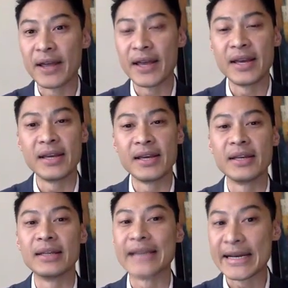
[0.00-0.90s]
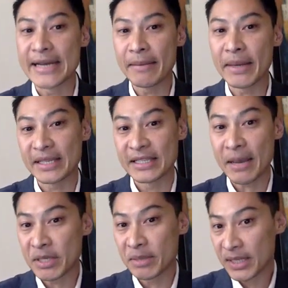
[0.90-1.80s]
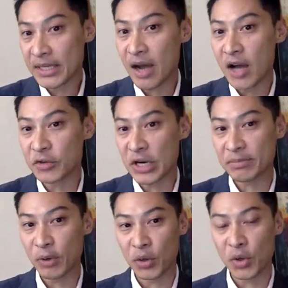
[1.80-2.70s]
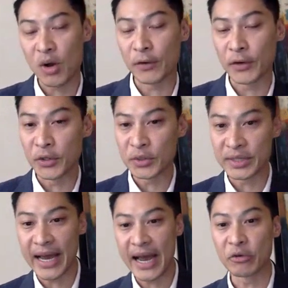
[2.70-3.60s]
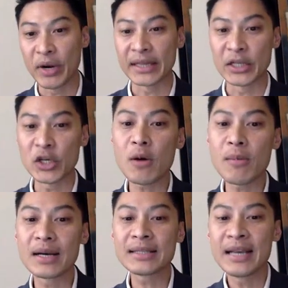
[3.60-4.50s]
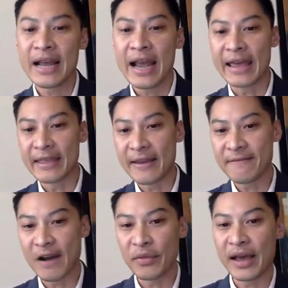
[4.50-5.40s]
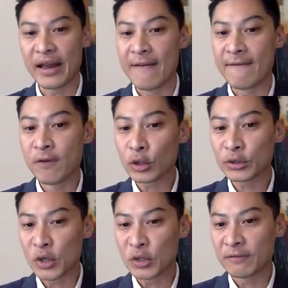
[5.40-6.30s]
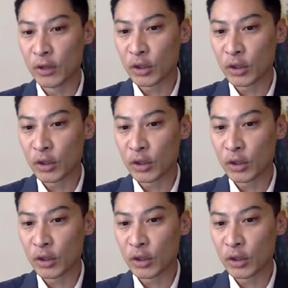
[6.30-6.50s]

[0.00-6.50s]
a dynamic susceptibility contrast protocol for use in high-grade gliomas, and they found that a full dose